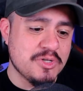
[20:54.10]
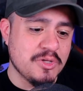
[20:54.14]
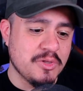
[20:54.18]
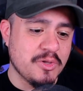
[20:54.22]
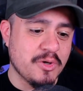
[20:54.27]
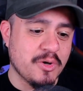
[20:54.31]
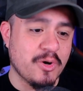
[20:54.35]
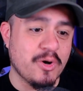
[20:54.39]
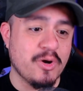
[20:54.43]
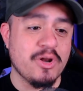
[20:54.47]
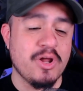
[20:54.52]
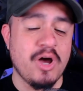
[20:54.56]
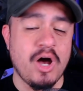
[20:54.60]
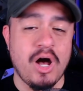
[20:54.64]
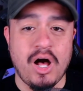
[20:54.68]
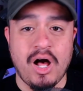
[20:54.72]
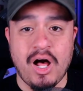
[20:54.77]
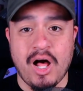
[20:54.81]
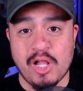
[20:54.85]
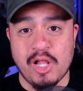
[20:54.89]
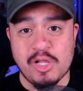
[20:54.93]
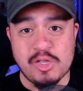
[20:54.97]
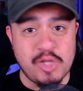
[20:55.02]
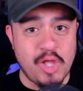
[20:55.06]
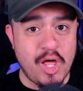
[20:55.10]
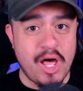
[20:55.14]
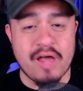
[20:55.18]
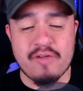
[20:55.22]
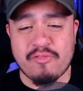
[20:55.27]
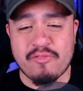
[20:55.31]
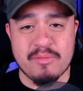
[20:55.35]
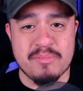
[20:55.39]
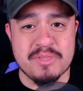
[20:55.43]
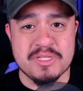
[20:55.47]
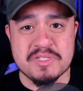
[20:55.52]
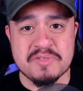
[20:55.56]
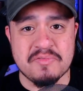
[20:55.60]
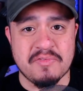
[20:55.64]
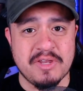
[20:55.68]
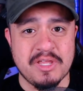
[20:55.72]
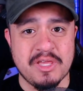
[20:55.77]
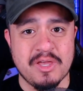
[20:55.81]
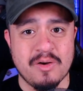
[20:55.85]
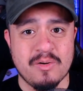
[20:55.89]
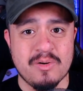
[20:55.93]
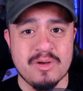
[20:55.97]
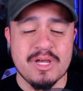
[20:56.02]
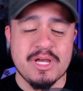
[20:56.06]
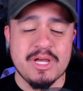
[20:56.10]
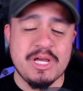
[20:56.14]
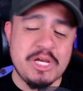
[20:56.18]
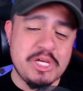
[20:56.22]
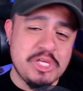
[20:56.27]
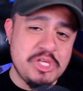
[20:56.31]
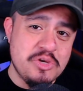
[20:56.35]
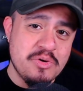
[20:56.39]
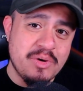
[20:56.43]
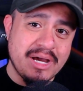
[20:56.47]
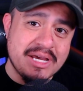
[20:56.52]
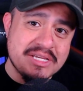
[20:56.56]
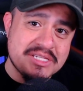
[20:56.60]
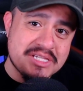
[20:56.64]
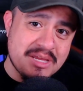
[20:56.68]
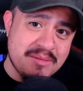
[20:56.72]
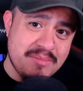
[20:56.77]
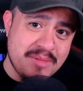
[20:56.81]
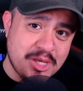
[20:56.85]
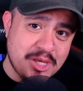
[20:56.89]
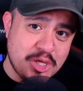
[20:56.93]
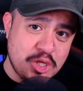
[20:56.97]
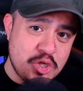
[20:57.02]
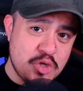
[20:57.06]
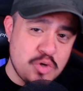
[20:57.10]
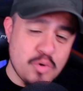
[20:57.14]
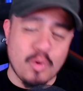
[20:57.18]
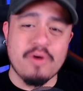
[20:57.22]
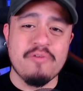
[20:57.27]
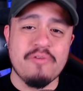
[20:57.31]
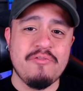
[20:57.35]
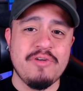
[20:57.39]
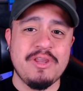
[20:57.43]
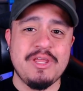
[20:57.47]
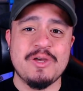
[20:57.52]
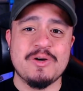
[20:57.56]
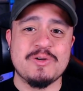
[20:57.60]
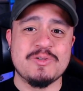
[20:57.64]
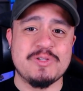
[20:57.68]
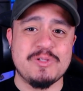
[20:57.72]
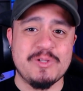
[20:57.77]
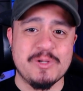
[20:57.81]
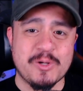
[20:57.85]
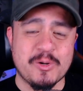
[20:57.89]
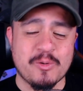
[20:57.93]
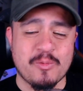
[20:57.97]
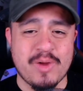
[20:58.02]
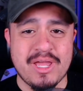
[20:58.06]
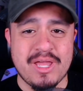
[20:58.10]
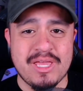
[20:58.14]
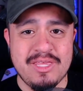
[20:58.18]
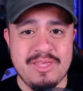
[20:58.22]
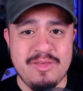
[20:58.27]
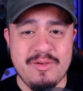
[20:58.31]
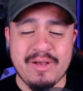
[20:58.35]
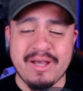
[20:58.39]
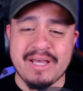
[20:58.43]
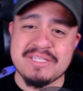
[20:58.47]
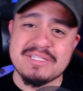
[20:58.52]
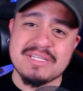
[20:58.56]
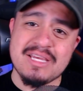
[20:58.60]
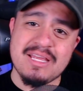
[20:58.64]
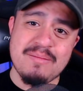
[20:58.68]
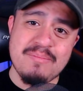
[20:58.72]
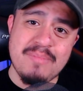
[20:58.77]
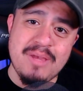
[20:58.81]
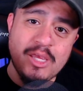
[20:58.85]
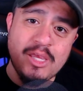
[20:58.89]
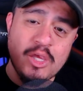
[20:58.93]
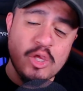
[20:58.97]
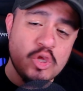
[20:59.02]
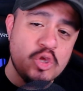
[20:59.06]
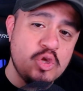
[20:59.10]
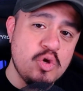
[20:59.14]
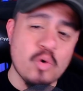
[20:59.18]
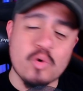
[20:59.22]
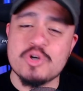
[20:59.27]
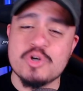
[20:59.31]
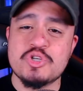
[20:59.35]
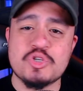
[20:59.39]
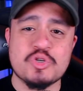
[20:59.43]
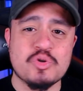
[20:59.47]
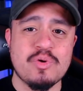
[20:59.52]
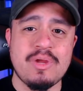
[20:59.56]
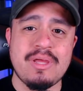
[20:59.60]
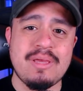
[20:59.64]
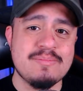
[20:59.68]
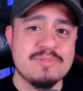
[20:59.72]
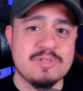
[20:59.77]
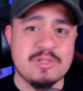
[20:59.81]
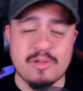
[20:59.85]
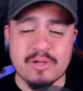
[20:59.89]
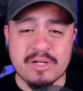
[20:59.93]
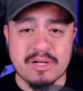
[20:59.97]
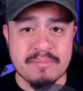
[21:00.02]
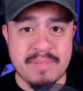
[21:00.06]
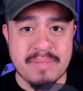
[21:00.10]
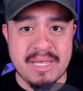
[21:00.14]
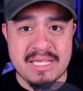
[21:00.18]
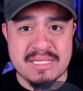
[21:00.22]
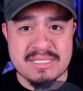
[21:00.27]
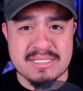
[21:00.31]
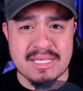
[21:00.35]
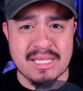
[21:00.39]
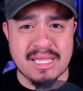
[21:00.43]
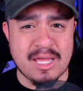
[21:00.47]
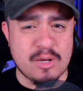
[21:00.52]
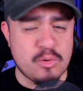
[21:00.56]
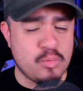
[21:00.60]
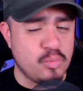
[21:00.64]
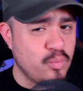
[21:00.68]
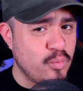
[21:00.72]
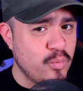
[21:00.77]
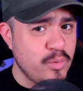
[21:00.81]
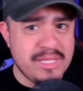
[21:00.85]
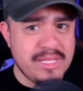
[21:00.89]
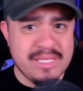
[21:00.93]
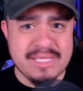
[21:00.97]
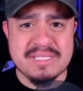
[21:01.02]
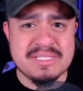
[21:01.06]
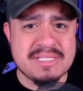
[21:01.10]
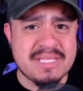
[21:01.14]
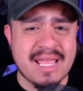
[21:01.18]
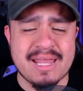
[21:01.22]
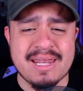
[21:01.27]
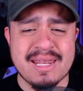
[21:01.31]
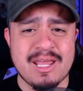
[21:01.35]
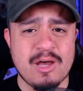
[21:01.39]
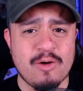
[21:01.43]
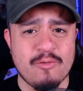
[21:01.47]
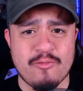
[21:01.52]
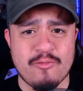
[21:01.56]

learn a lot from this video. You guys can make your videos look great. You guys can make your streams look amazing and really stand out